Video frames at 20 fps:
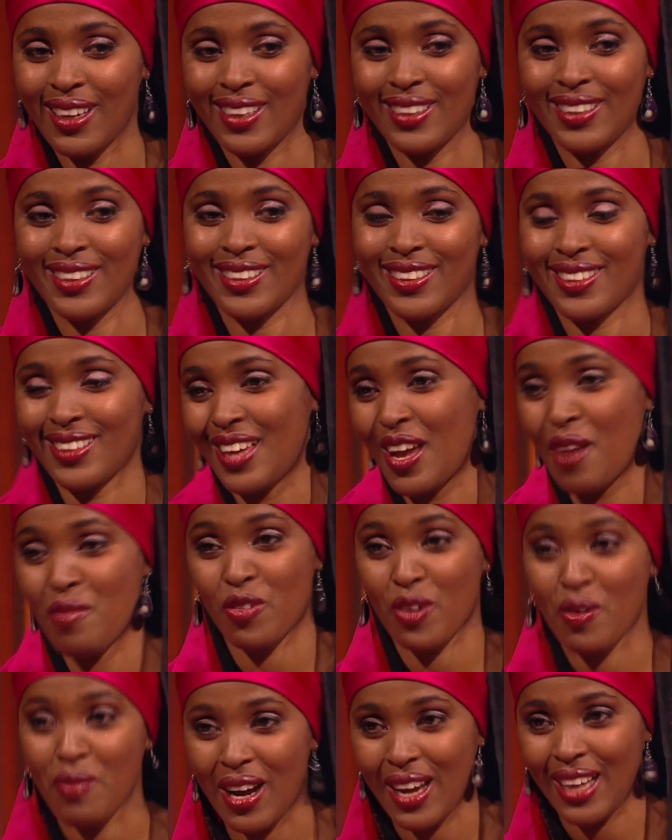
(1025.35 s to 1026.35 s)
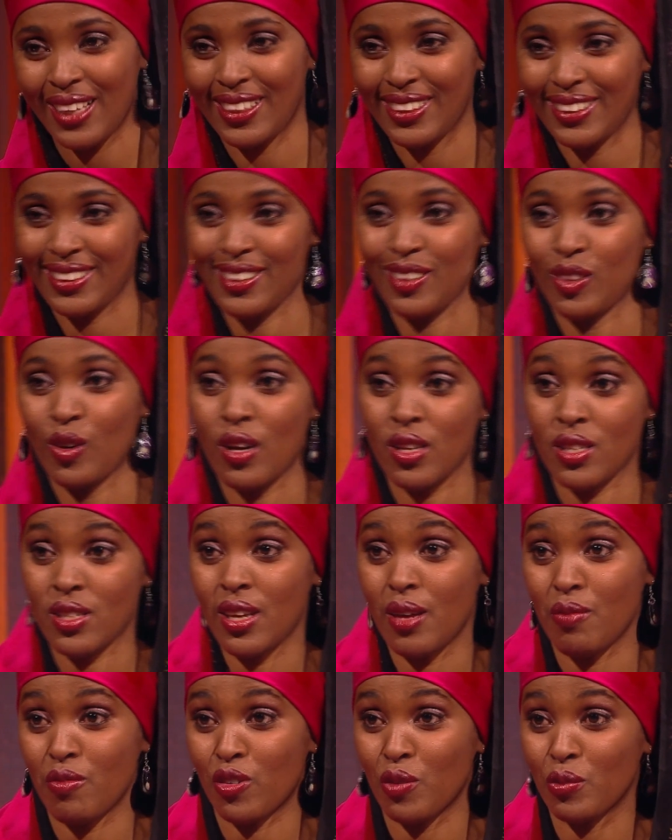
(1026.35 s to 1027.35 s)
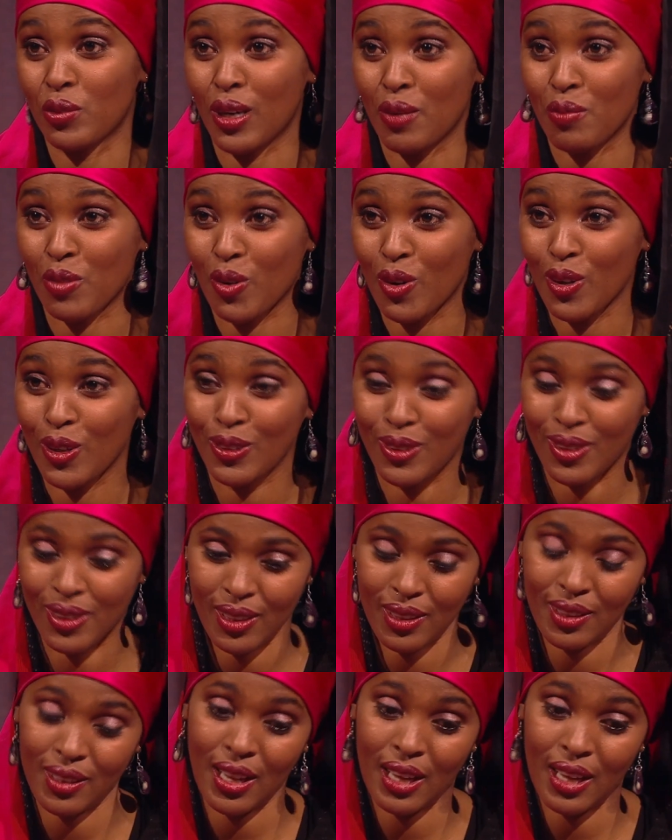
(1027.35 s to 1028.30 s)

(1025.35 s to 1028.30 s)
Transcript: I just say I'm from Ireland. You know, I say I'm from Drumcondra.